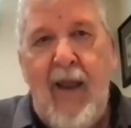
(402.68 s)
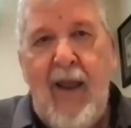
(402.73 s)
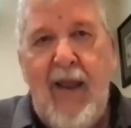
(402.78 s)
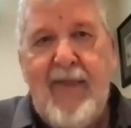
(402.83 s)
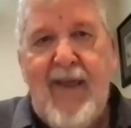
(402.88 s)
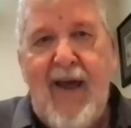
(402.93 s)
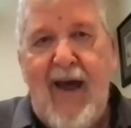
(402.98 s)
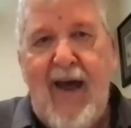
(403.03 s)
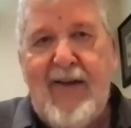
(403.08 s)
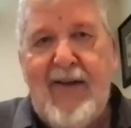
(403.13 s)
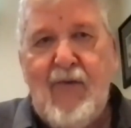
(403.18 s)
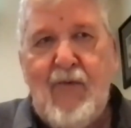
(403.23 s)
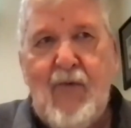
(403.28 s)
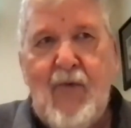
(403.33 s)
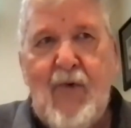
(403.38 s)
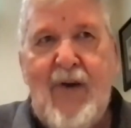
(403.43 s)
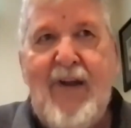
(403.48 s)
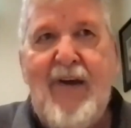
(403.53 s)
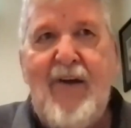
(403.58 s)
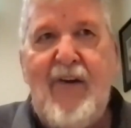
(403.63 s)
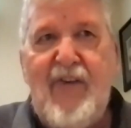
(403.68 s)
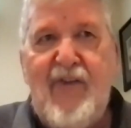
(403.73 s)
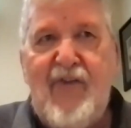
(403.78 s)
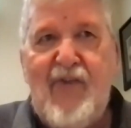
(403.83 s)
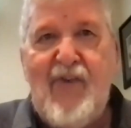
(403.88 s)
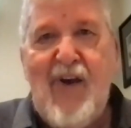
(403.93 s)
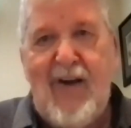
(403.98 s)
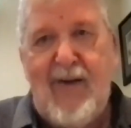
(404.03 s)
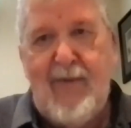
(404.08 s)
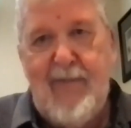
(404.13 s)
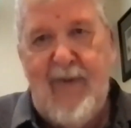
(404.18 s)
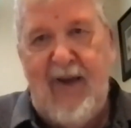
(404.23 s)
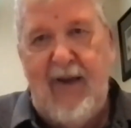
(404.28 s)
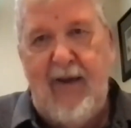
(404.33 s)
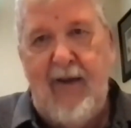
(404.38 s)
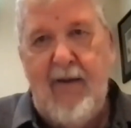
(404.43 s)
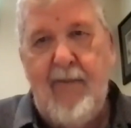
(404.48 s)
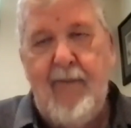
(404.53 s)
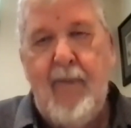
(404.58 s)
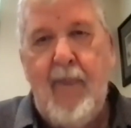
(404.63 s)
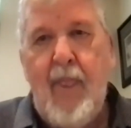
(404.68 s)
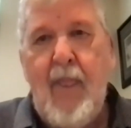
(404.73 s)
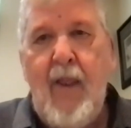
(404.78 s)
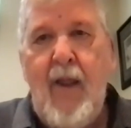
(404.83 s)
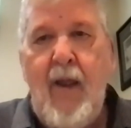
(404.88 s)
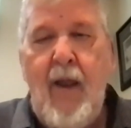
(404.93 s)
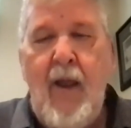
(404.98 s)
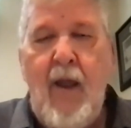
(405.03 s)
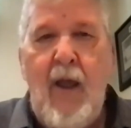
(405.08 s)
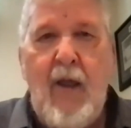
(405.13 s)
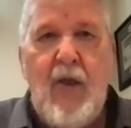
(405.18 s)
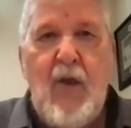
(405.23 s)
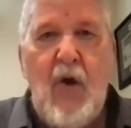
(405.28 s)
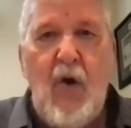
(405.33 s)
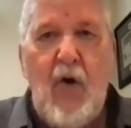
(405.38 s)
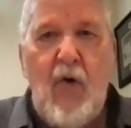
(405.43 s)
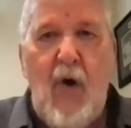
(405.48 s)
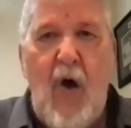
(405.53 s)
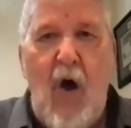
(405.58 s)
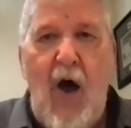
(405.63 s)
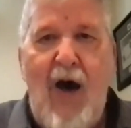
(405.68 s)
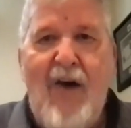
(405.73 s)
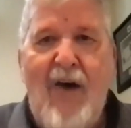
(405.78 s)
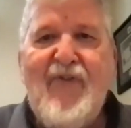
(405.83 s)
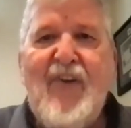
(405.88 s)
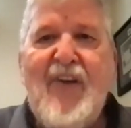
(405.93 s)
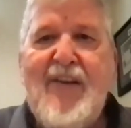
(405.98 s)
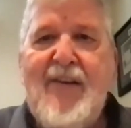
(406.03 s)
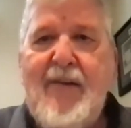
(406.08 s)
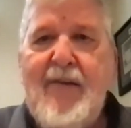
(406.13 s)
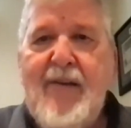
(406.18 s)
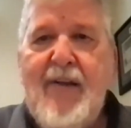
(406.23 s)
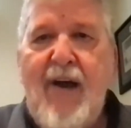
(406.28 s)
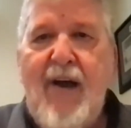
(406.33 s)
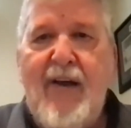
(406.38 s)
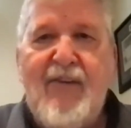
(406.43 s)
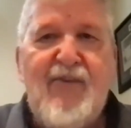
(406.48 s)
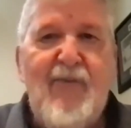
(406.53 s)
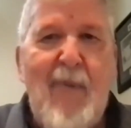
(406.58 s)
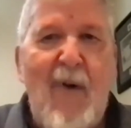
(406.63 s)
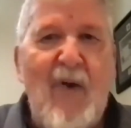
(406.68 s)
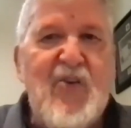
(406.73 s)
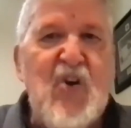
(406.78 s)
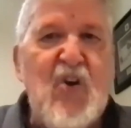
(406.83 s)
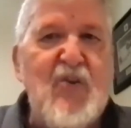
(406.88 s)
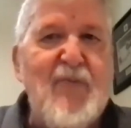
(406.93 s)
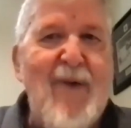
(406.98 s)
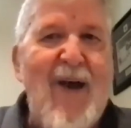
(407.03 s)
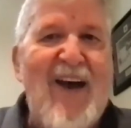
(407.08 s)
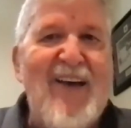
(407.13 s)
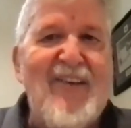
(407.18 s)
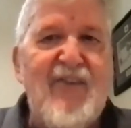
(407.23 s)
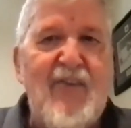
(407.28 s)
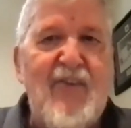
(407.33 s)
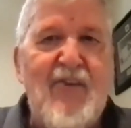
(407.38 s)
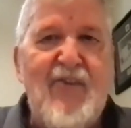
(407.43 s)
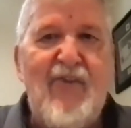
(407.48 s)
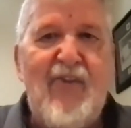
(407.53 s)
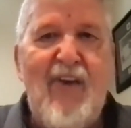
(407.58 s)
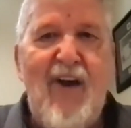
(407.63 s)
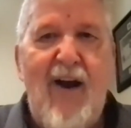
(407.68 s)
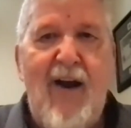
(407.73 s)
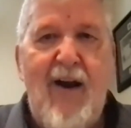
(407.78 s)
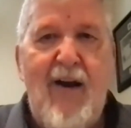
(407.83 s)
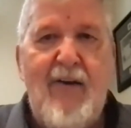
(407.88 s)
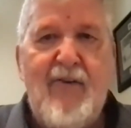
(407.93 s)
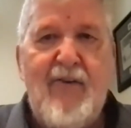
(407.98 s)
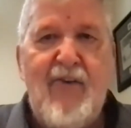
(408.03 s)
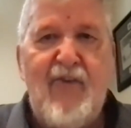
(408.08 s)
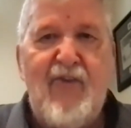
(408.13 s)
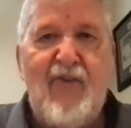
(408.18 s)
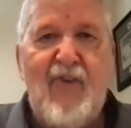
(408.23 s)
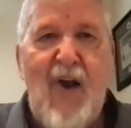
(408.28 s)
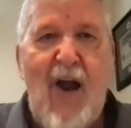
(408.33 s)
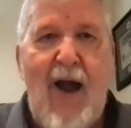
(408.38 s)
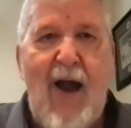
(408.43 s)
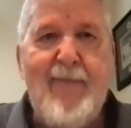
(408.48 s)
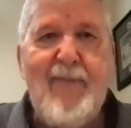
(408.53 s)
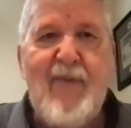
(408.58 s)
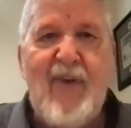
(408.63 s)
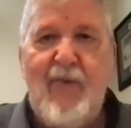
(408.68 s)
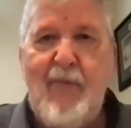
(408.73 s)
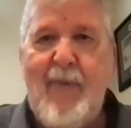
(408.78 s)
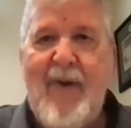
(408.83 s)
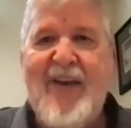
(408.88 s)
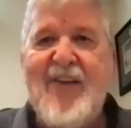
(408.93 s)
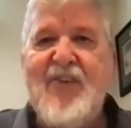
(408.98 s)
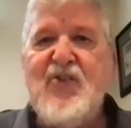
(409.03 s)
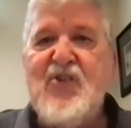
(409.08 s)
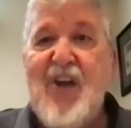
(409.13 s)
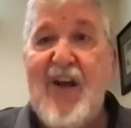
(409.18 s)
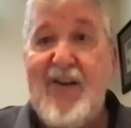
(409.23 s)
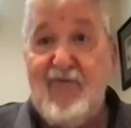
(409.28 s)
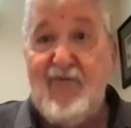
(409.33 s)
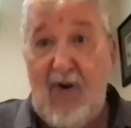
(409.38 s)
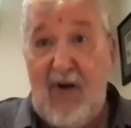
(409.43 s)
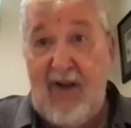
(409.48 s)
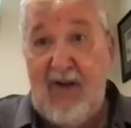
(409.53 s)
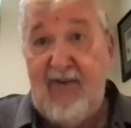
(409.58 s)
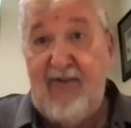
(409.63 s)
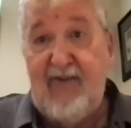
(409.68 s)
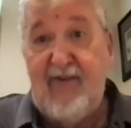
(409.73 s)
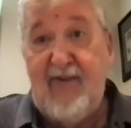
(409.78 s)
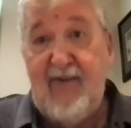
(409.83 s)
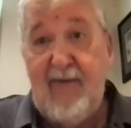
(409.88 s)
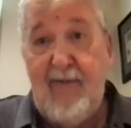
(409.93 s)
that really struck me. Often small church pastors are described as being generalists,